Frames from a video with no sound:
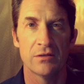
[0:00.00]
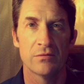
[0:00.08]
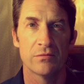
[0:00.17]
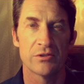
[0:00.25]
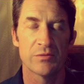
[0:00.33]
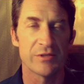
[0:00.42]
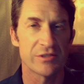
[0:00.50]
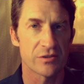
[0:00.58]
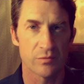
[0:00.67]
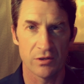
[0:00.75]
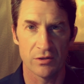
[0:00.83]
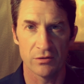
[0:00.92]
which means
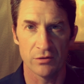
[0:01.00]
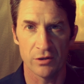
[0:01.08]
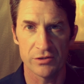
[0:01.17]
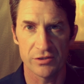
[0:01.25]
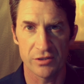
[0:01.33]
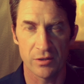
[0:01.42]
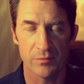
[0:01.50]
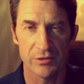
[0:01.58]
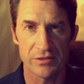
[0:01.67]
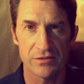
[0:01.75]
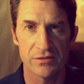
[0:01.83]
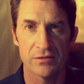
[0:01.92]
it's one of the largest
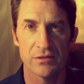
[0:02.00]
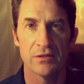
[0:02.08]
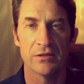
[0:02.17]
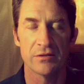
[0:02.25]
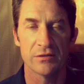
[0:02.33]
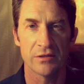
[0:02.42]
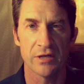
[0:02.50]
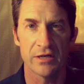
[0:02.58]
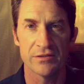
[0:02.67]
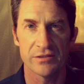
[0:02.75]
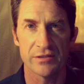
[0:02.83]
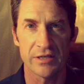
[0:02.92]
companies in the
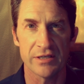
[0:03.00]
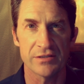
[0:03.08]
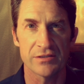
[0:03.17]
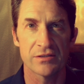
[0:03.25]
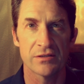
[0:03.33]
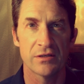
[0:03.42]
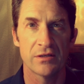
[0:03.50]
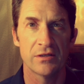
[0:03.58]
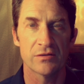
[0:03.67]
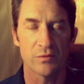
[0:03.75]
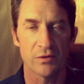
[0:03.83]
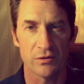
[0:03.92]
United States.
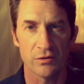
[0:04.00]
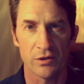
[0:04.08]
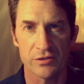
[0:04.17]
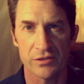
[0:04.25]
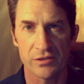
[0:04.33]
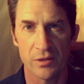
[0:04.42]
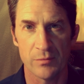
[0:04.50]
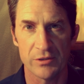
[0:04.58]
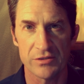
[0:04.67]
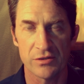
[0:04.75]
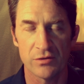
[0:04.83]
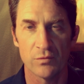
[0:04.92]
It's one of the largest
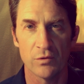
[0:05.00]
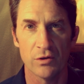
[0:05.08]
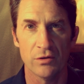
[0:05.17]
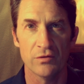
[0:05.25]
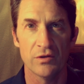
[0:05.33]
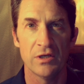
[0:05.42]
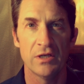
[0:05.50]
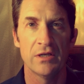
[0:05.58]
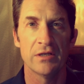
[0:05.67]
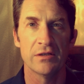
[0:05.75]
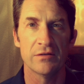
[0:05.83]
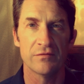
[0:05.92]
companies in the world.
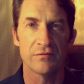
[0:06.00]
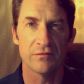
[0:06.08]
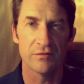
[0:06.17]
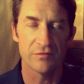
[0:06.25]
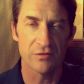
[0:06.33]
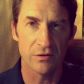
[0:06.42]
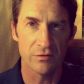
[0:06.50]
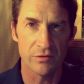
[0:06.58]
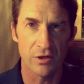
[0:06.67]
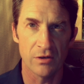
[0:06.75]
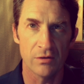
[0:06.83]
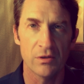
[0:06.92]
And if you don't
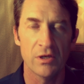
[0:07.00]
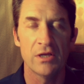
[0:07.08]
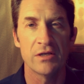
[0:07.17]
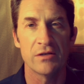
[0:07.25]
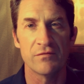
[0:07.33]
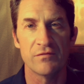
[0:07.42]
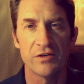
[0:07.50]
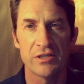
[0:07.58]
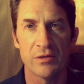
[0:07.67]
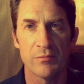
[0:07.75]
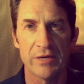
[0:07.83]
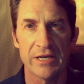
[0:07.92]
know,
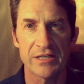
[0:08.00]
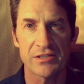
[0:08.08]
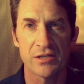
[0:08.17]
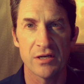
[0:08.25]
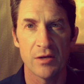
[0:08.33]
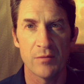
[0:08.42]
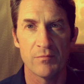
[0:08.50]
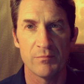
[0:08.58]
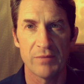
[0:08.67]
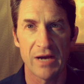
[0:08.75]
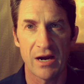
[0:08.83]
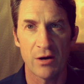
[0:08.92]
NVIDIA makes
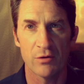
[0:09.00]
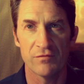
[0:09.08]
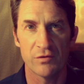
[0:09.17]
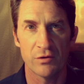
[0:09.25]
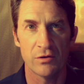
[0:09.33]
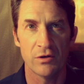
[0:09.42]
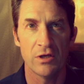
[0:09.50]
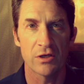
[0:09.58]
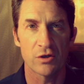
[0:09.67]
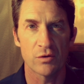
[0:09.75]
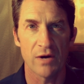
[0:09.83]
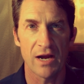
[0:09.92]
powerful
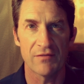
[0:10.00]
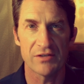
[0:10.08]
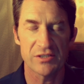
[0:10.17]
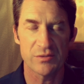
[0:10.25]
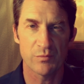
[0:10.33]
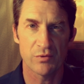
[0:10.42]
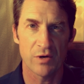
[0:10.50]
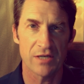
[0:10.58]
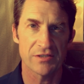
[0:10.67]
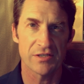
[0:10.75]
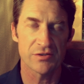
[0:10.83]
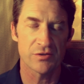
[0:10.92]
graphics
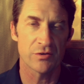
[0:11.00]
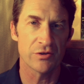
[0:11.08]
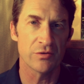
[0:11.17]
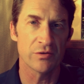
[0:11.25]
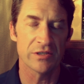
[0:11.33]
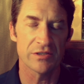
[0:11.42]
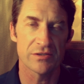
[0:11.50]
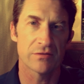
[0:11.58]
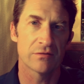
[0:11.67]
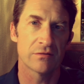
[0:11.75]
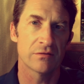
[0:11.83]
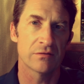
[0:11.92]
processor units,
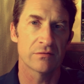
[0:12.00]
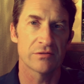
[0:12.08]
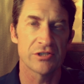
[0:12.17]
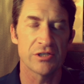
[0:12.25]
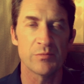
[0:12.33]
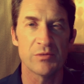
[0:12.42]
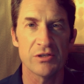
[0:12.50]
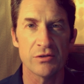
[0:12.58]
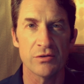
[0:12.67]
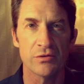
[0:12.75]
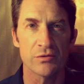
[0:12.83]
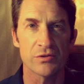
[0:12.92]
or
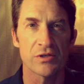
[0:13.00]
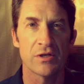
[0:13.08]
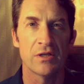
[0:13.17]
GPUs.